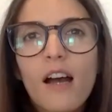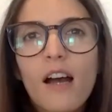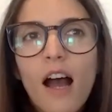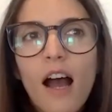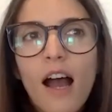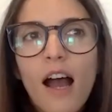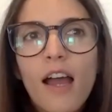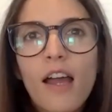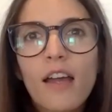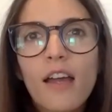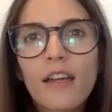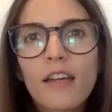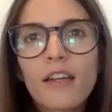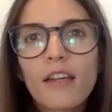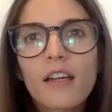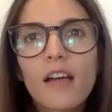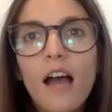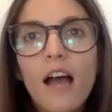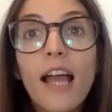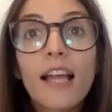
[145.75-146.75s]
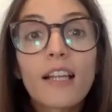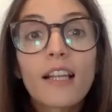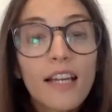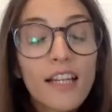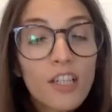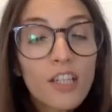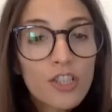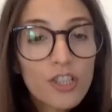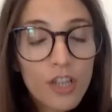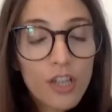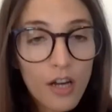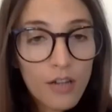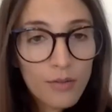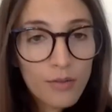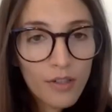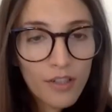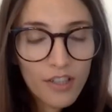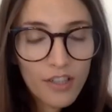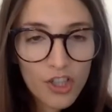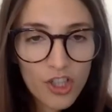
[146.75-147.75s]
I like
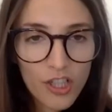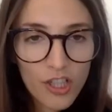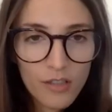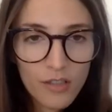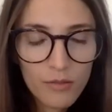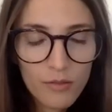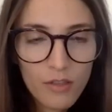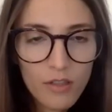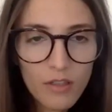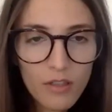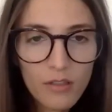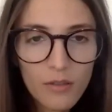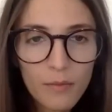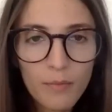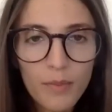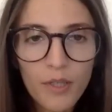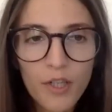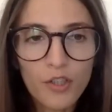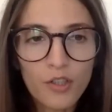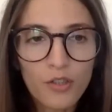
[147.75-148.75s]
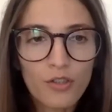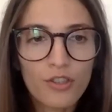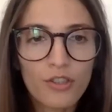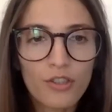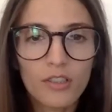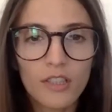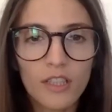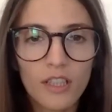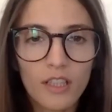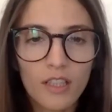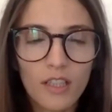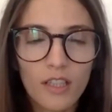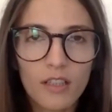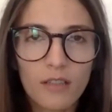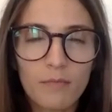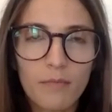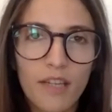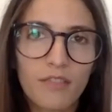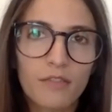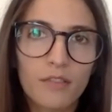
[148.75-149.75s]
genre in general, but usually
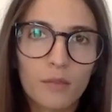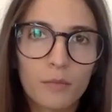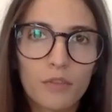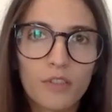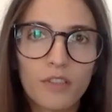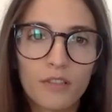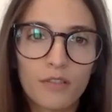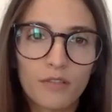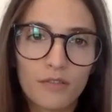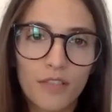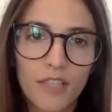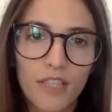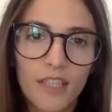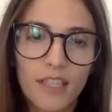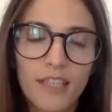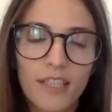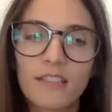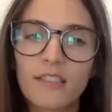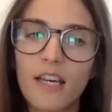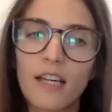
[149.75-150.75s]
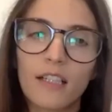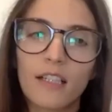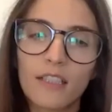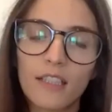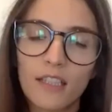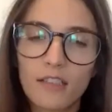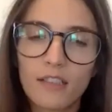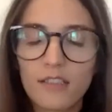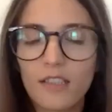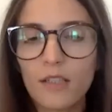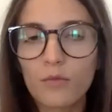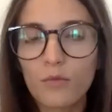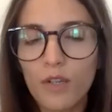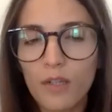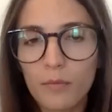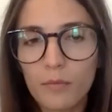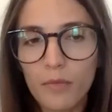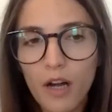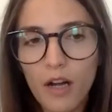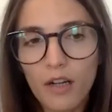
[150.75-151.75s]
my films don't fit exactly inside
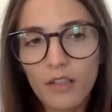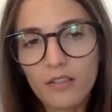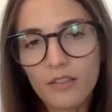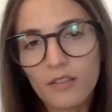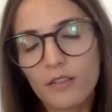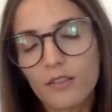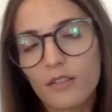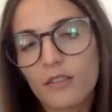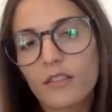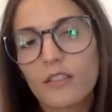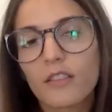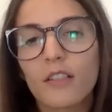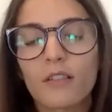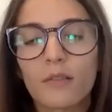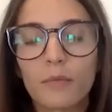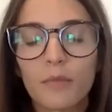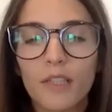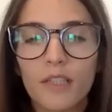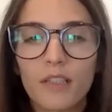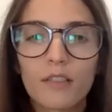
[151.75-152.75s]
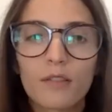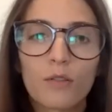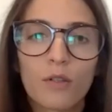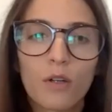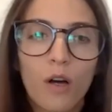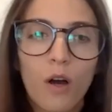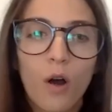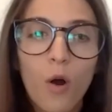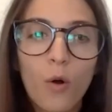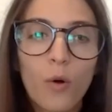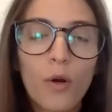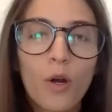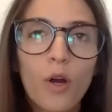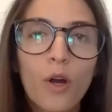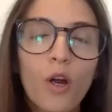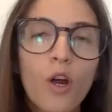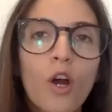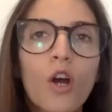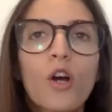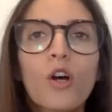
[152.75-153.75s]
one box. So it's going to be a little horror,
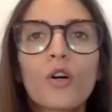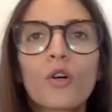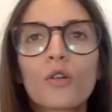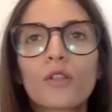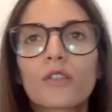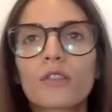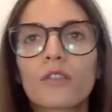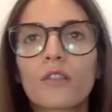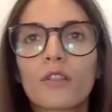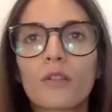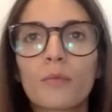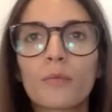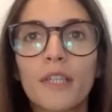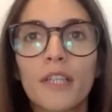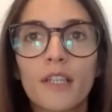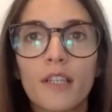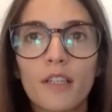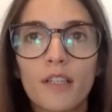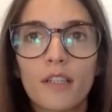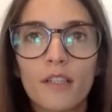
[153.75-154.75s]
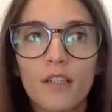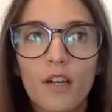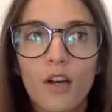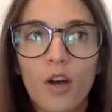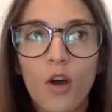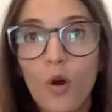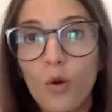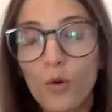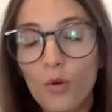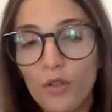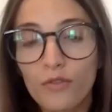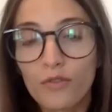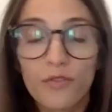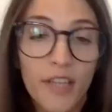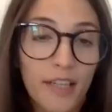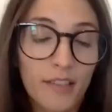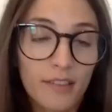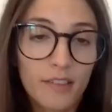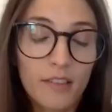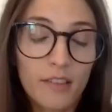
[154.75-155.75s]
or it's going to be horror
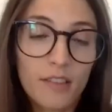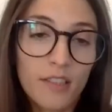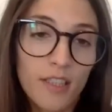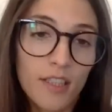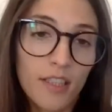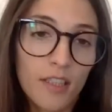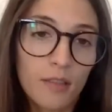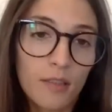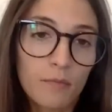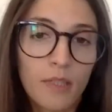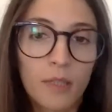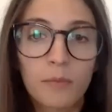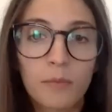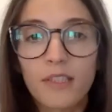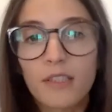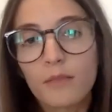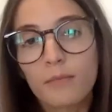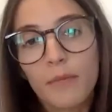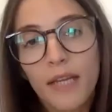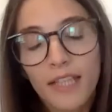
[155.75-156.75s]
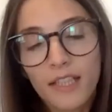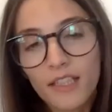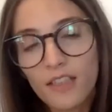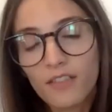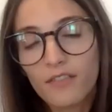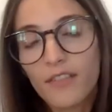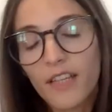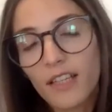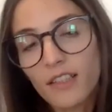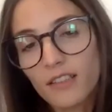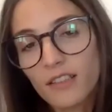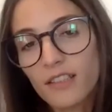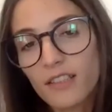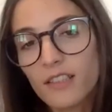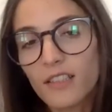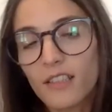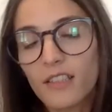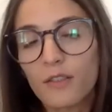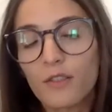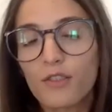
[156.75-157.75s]
fantasy. Maybe it's mainly
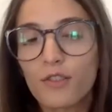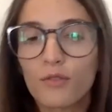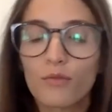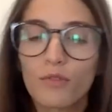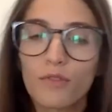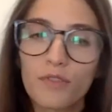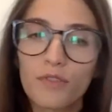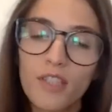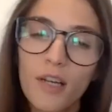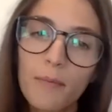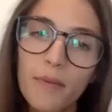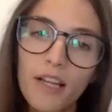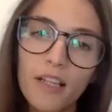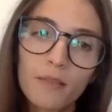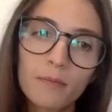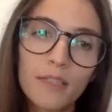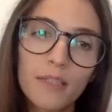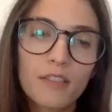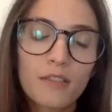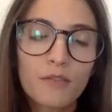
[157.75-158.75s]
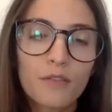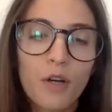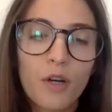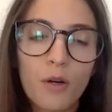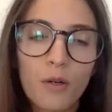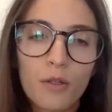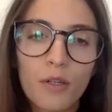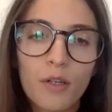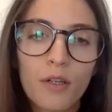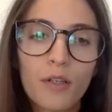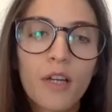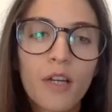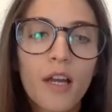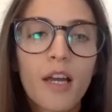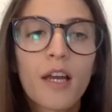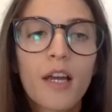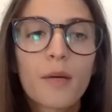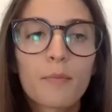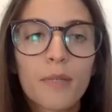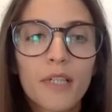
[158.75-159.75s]
fantasy, just with some elements of horror,
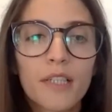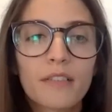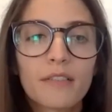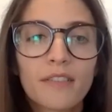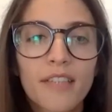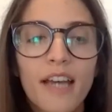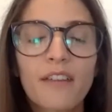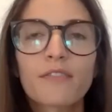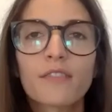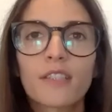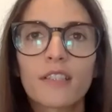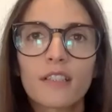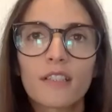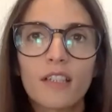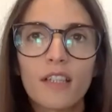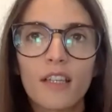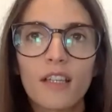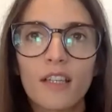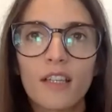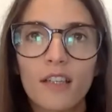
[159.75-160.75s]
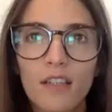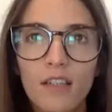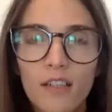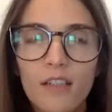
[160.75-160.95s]
but definitely